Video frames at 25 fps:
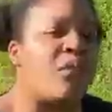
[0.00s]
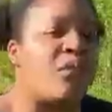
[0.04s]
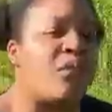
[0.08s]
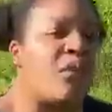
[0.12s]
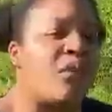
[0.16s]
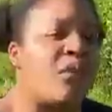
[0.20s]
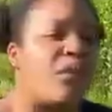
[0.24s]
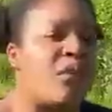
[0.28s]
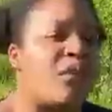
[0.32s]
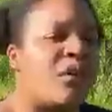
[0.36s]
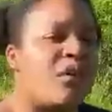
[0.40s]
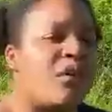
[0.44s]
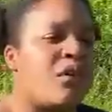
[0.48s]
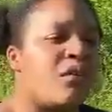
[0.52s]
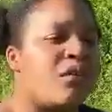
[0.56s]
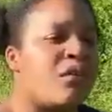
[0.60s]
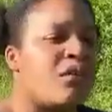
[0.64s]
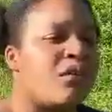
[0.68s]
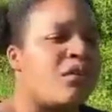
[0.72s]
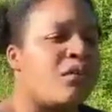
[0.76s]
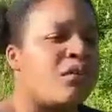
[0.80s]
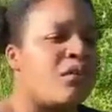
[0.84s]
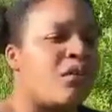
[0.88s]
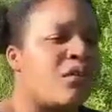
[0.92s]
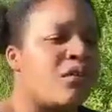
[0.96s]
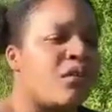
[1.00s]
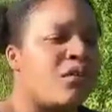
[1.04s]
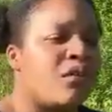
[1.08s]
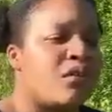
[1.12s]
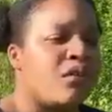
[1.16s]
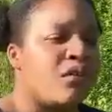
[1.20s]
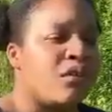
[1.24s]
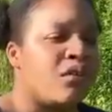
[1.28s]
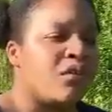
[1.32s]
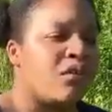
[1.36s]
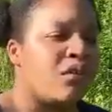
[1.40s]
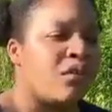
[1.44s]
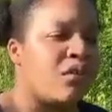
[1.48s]

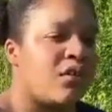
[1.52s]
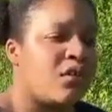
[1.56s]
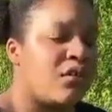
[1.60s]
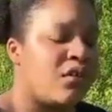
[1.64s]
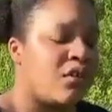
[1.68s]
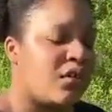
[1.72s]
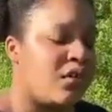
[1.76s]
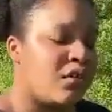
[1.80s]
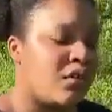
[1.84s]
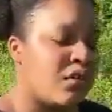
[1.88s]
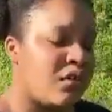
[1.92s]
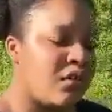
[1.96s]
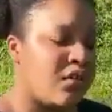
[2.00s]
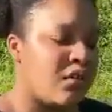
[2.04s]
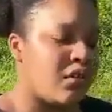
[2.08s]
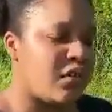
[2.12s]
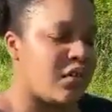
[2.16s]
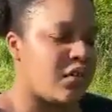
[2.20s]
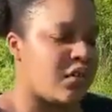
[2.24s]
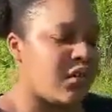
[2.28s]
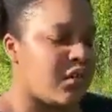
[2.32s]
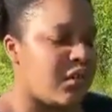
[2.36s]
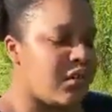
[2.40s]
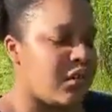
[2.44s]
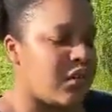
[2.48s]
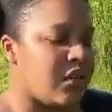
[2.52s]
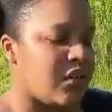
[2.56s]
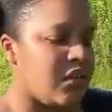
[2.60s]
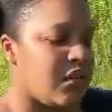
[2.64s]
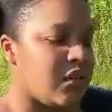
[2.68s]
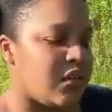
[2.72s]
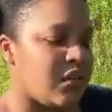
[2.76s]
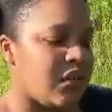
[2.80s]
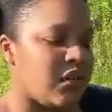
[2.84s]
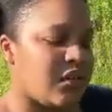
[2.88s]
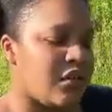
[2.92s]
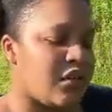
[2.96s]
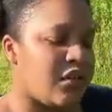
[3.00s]
(no one is talking)